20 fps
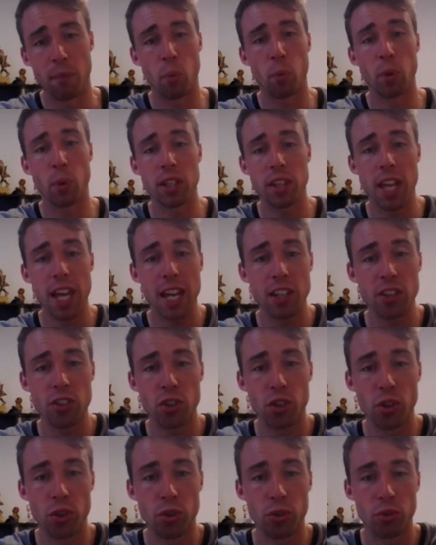We then
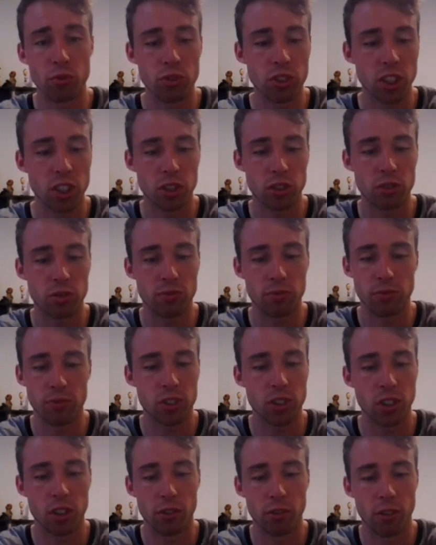do just
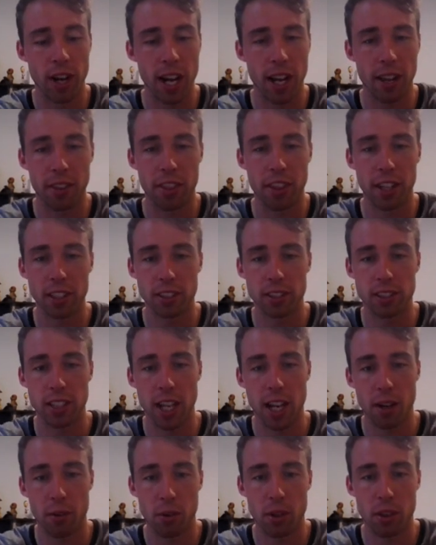sort of round things
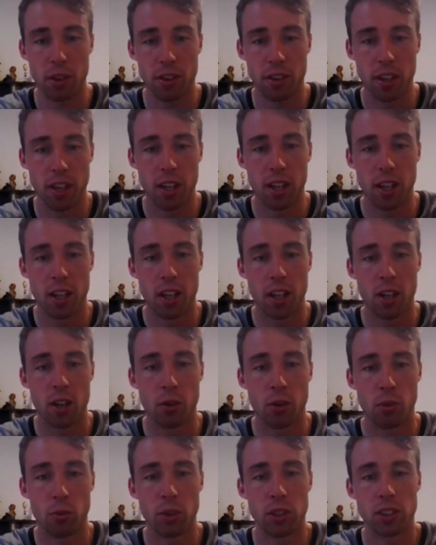out with
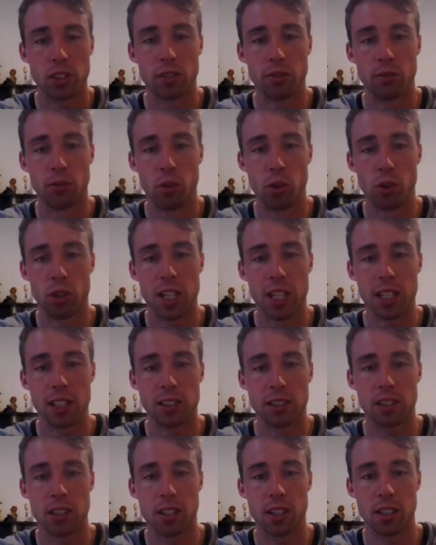some
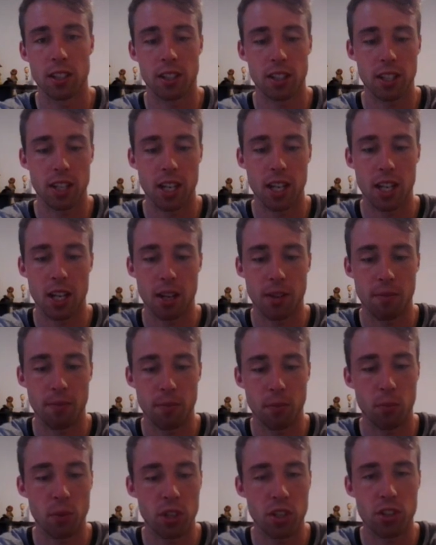rookies,
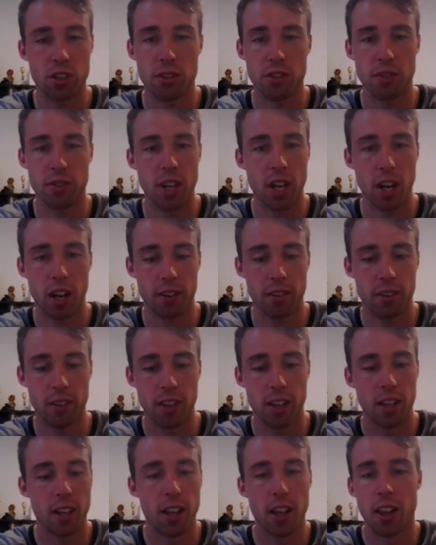which,
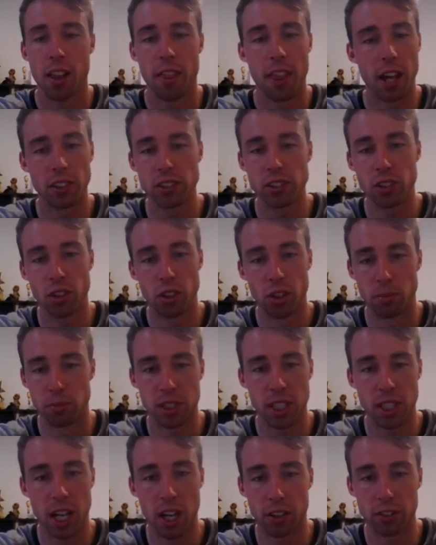they'll sort
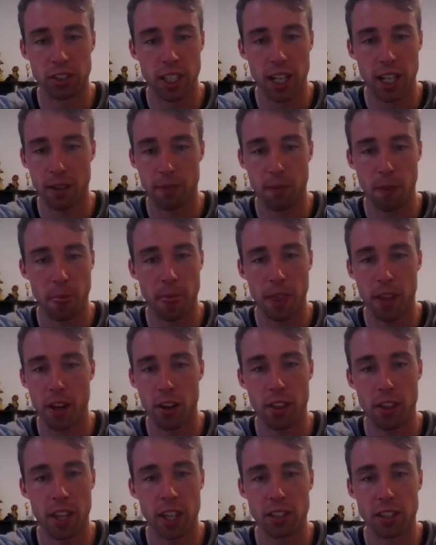themselves out.
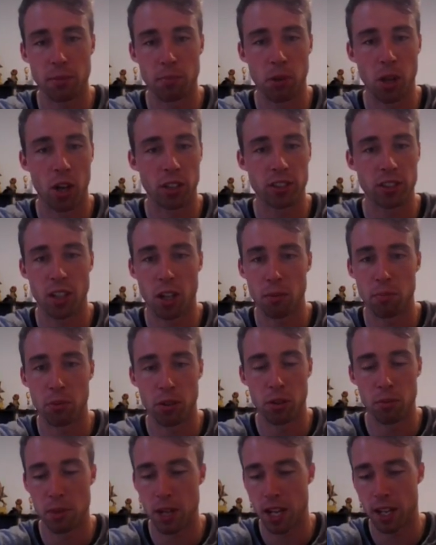These are blokes that I
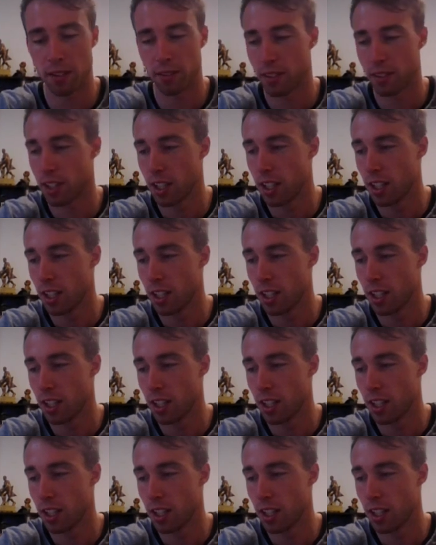put about